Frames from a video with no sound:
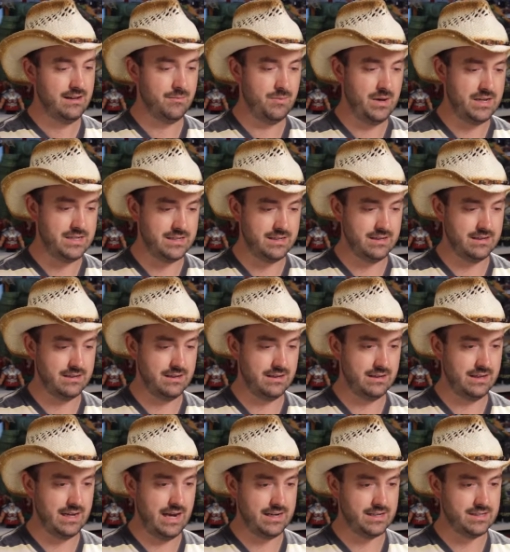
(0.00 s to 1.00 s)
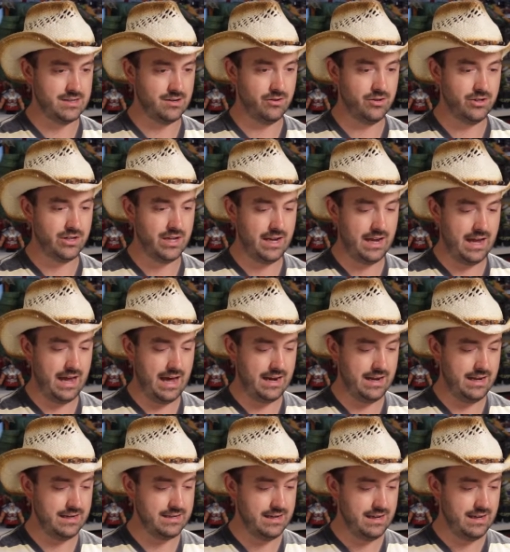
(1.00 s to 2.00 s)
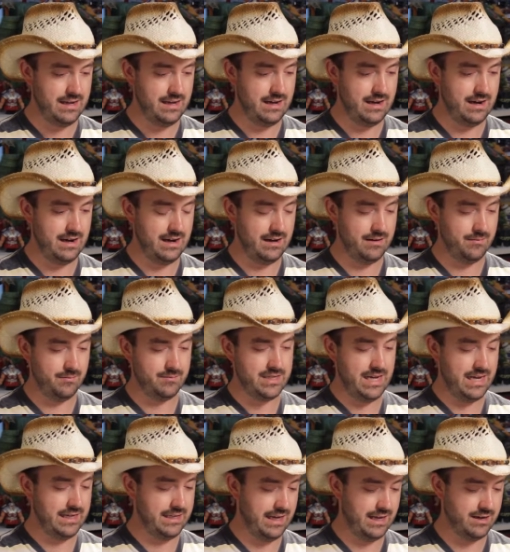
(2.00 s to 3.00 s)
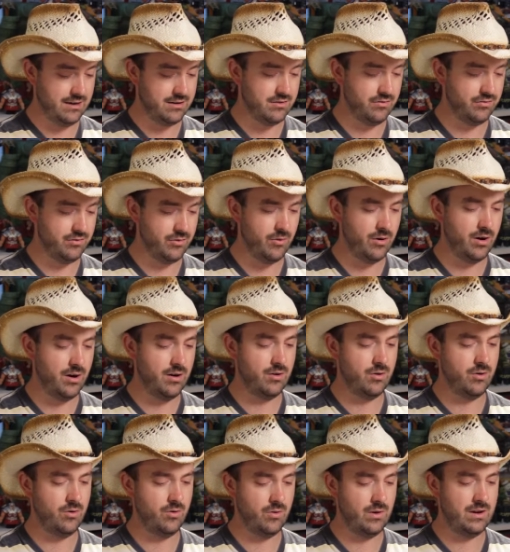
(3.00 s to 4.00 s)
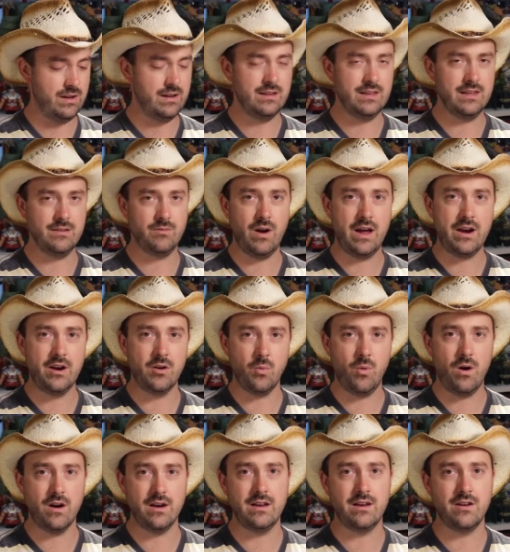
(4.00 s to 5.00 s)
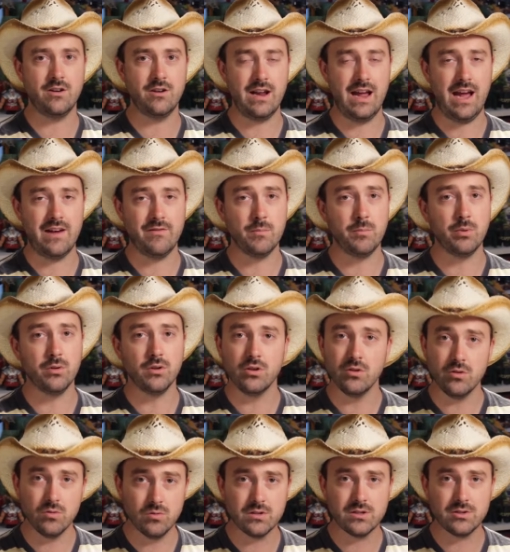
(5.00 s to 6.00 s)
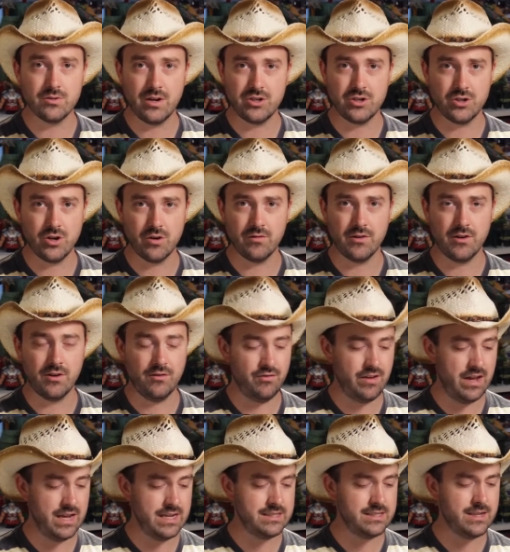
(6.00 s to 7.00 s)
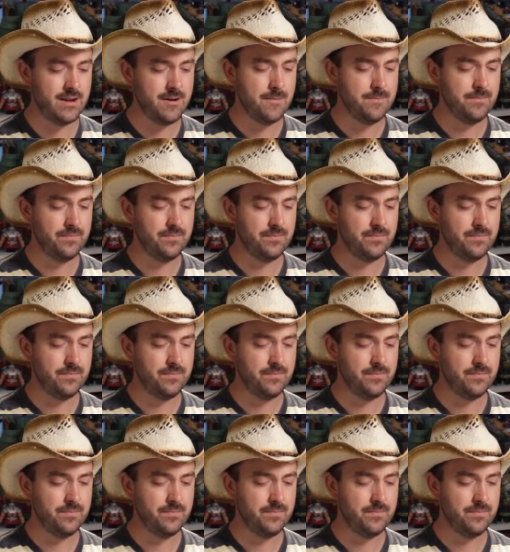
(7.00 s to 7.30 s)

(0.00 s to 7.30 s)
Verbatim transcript: Benson and Cactus are looking at it. Uh, dead kid on the floor who the writer wanted her to have a balloon stretched over her face.